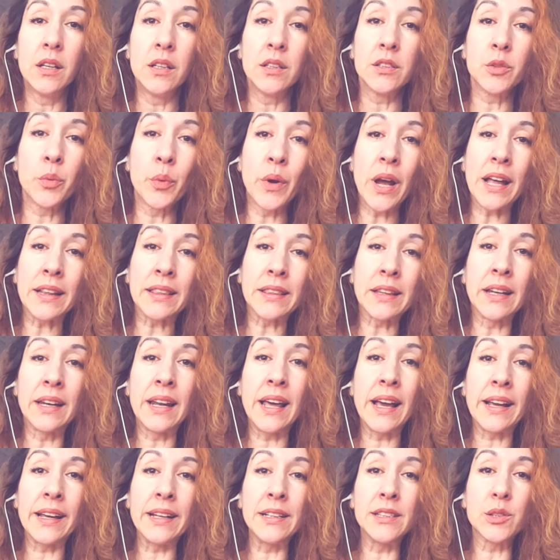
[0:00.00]
So we had the
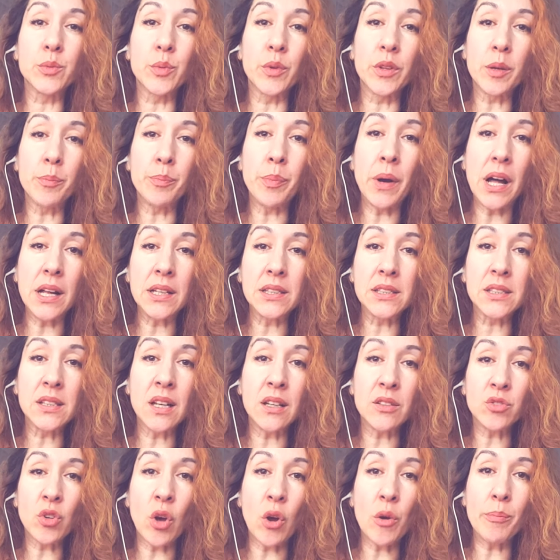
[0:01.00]
leggings with the buttons
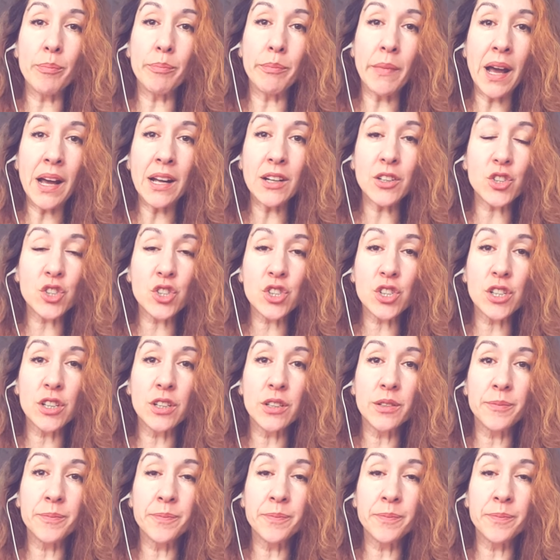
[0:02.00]
that don't match.